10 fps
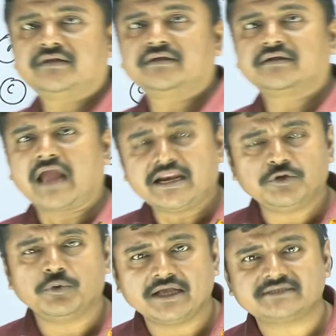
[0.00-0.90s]
Can you
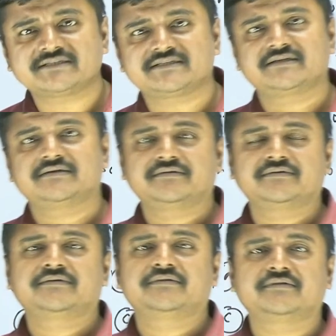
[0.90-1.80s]
guess?
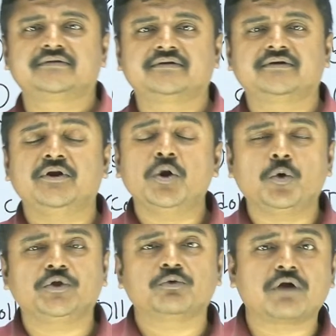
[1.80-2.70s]
No,
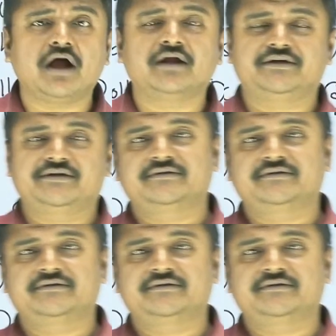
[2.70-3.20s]
you can't.